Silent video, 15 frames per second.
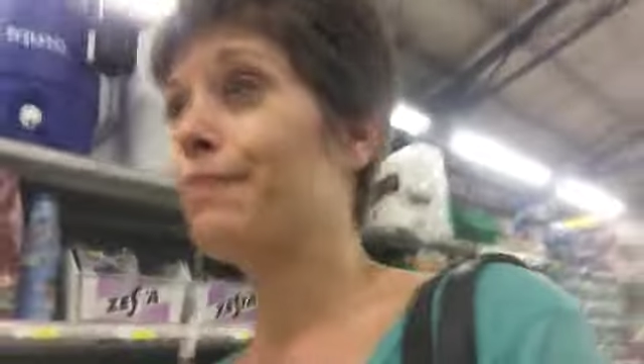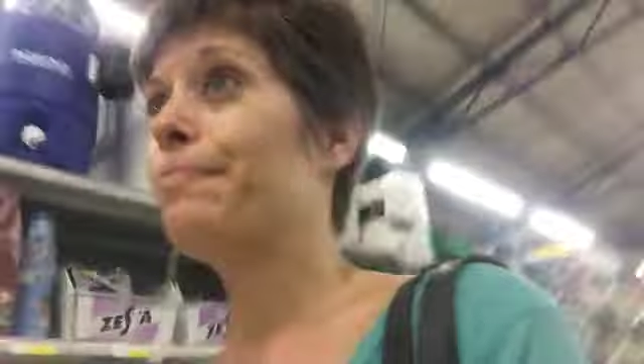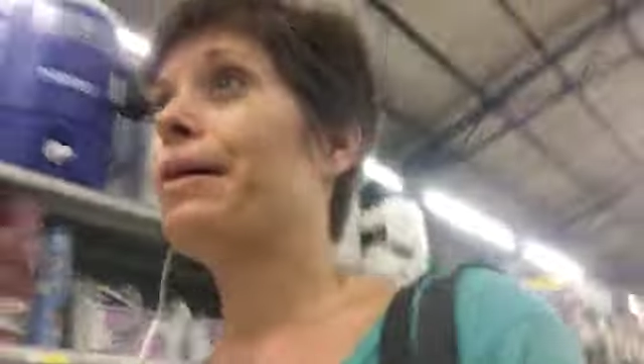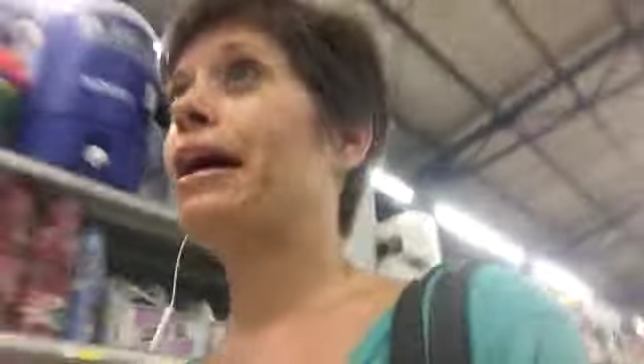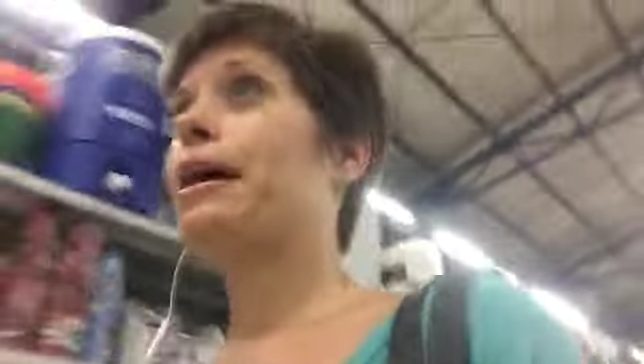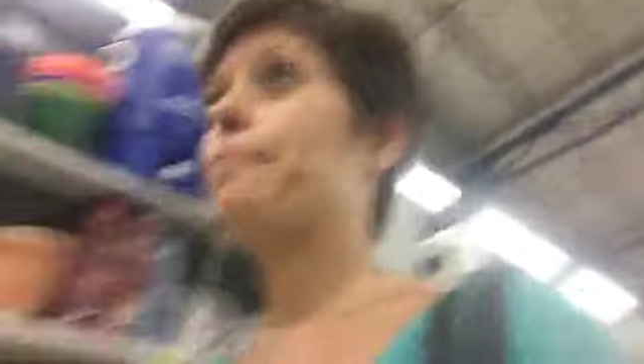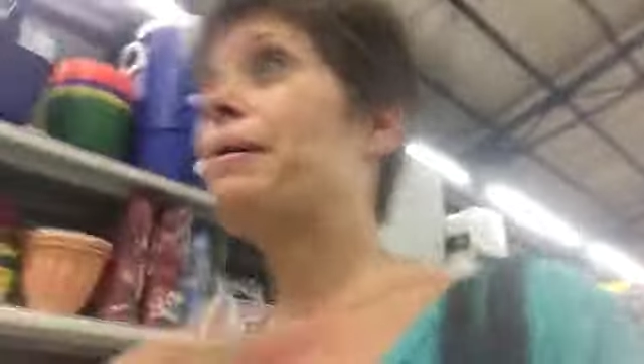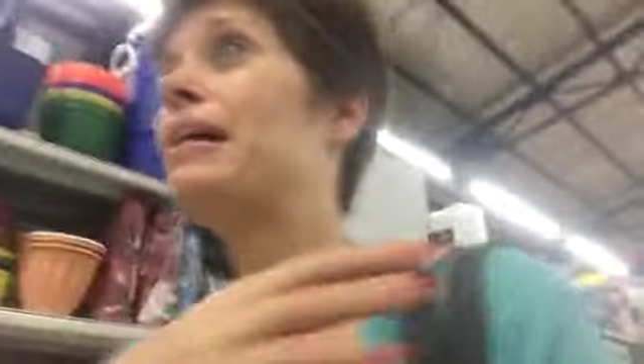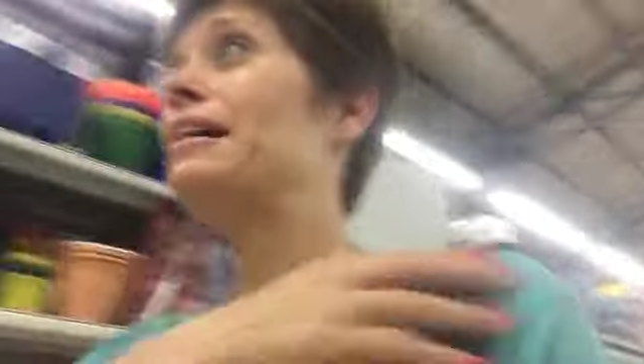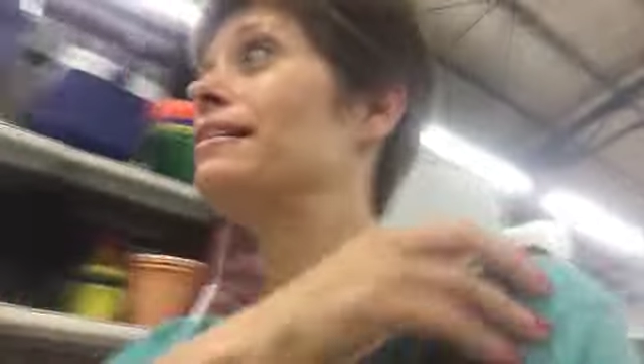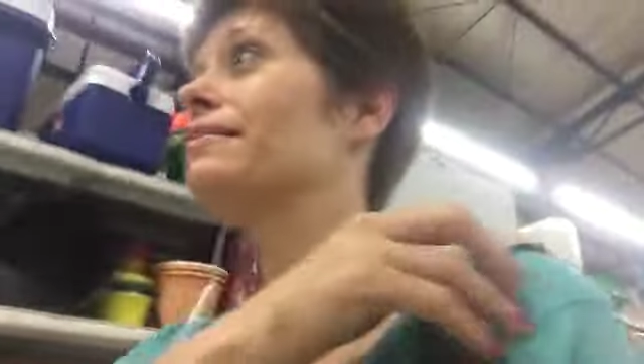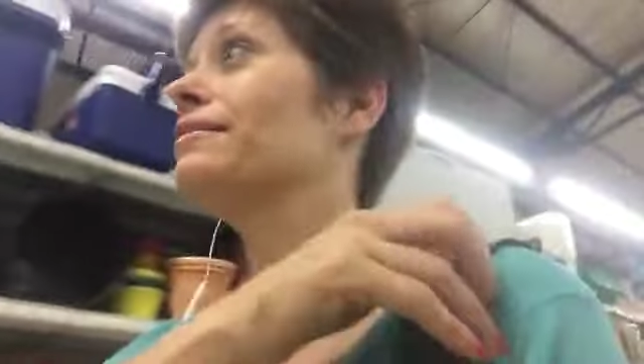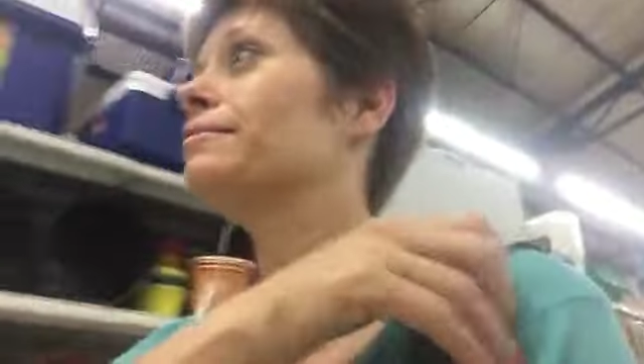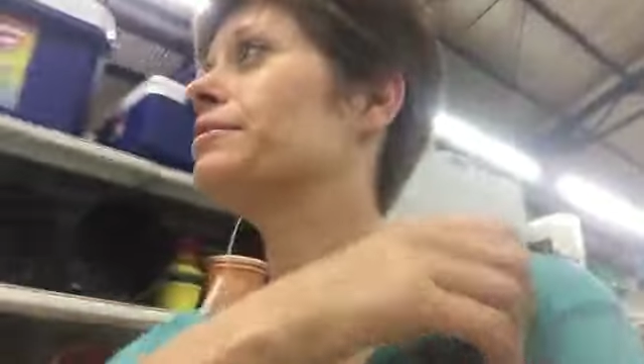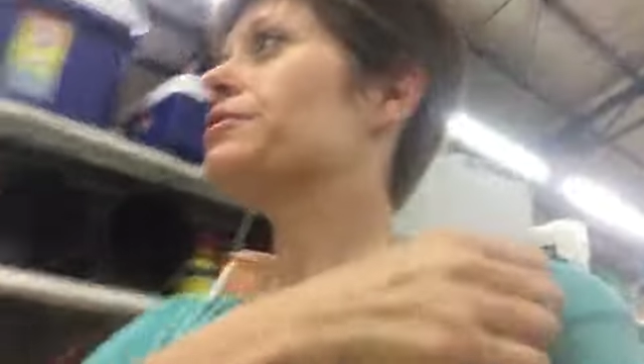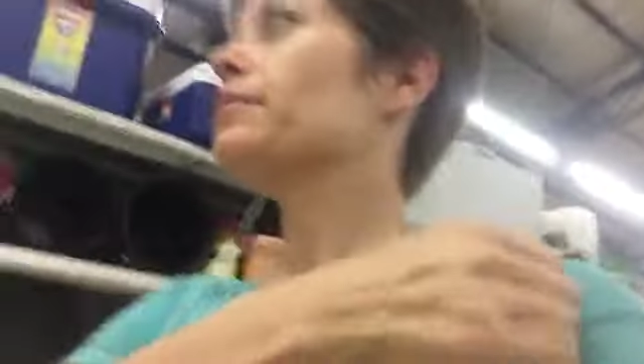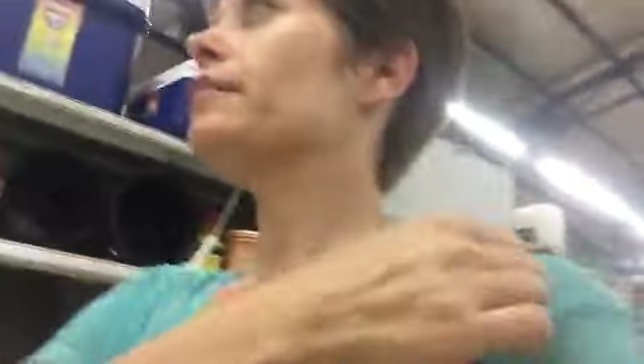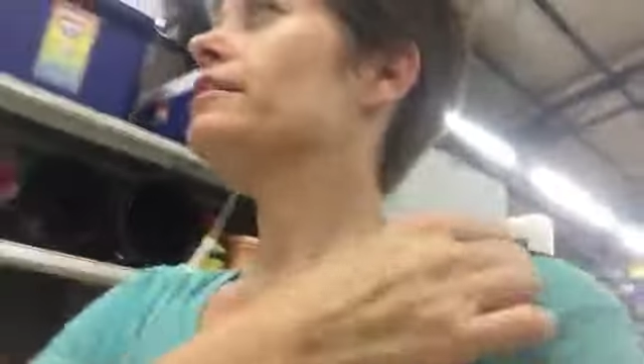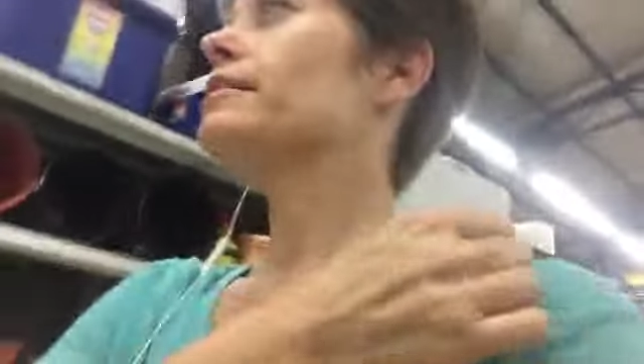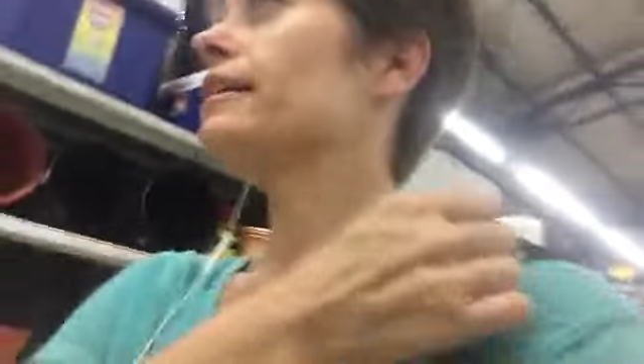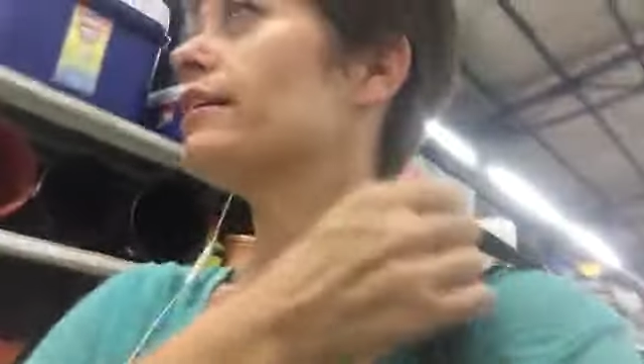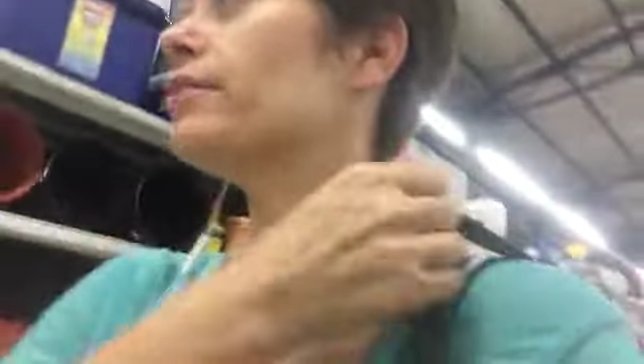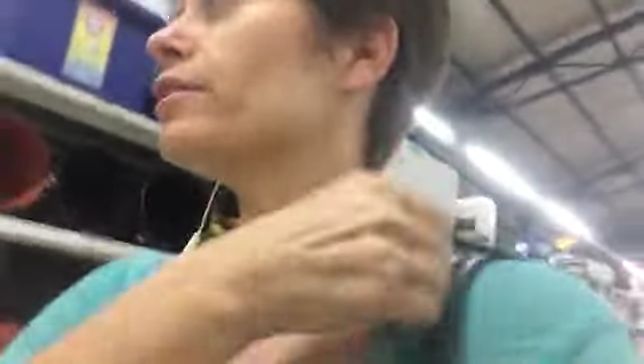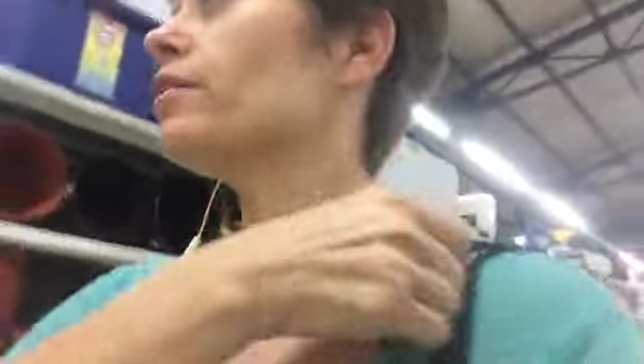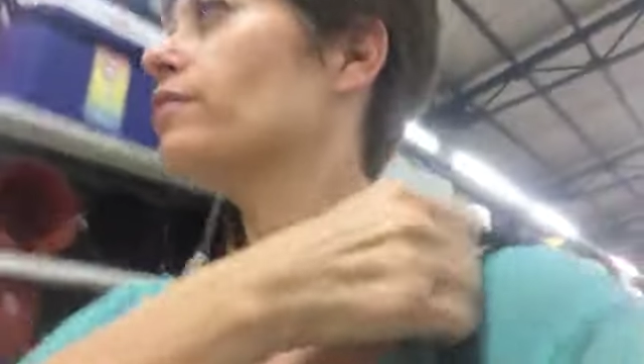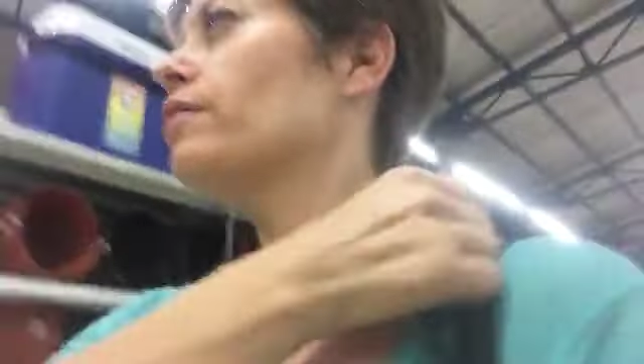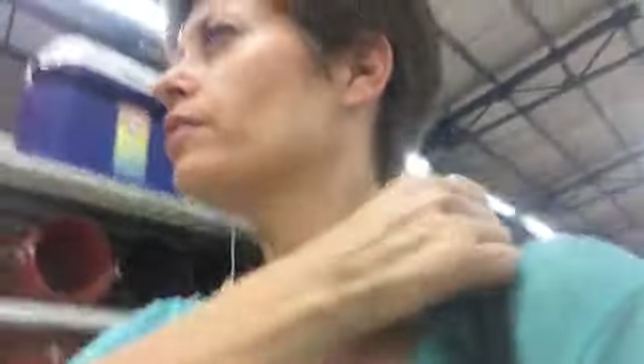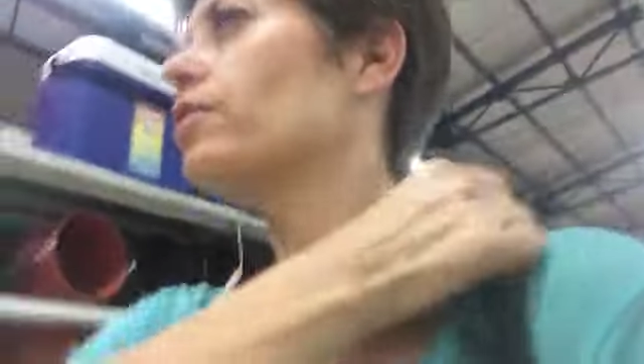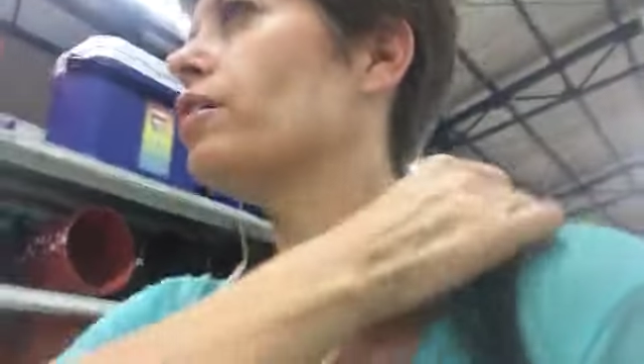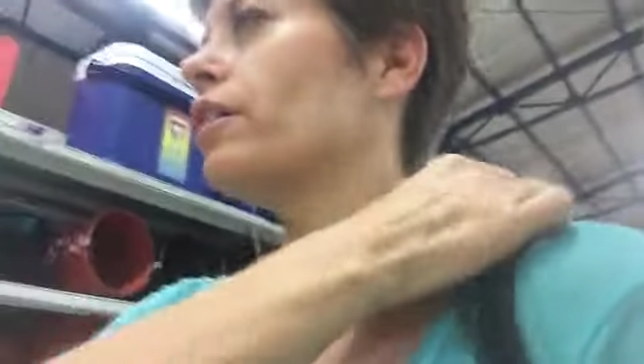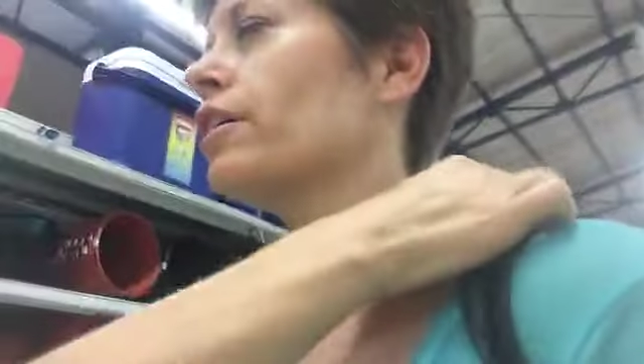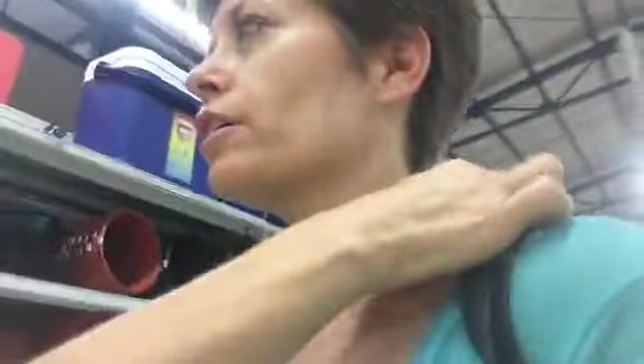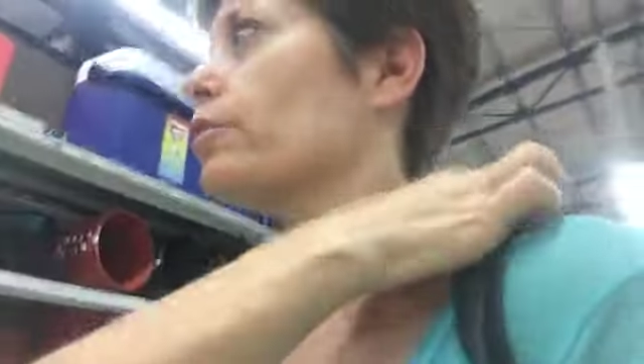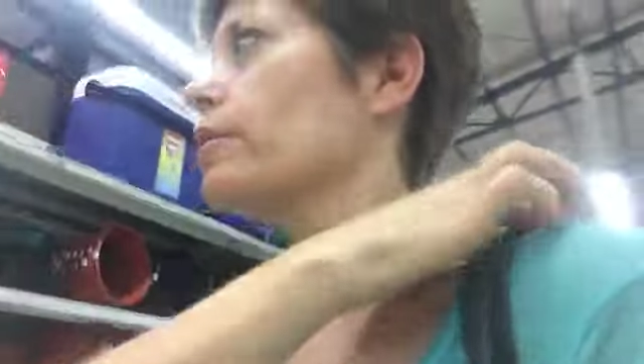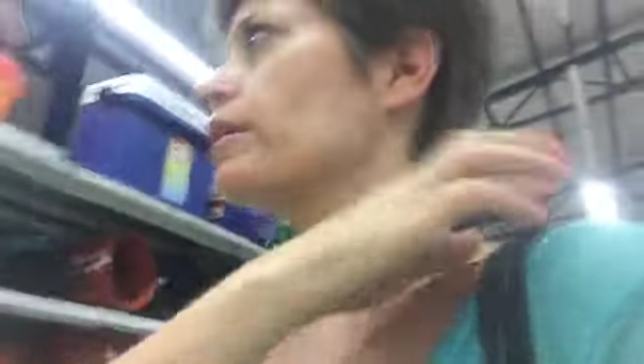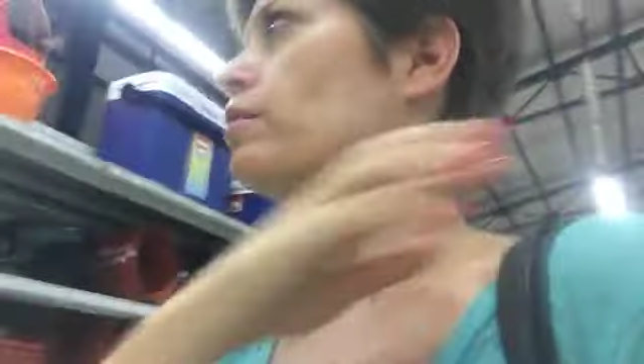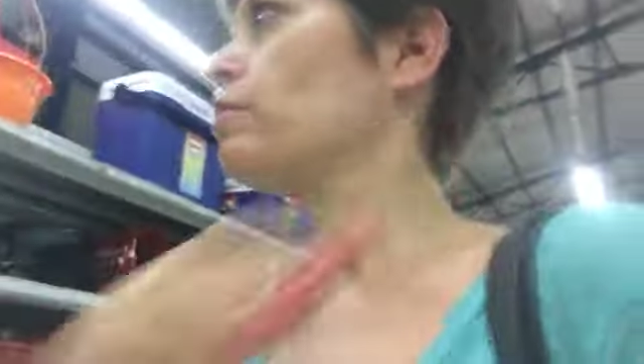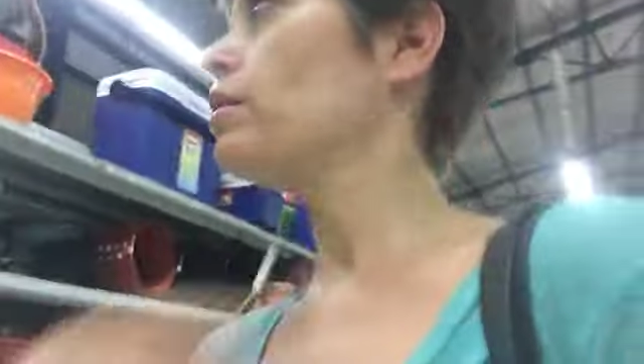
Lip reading: Bammy, I'm just going to take you on a quick